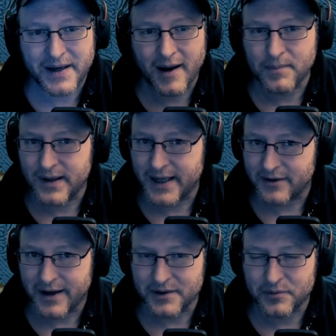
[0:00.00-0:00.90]
I play
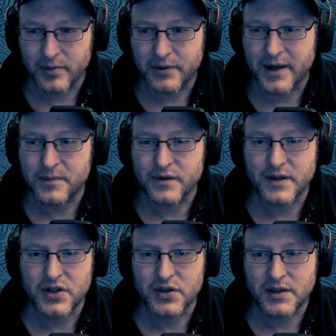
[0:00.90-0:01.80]
around probably way more than
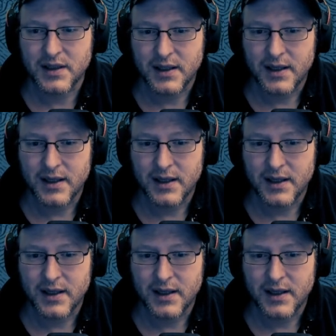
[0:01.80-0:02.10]
I should.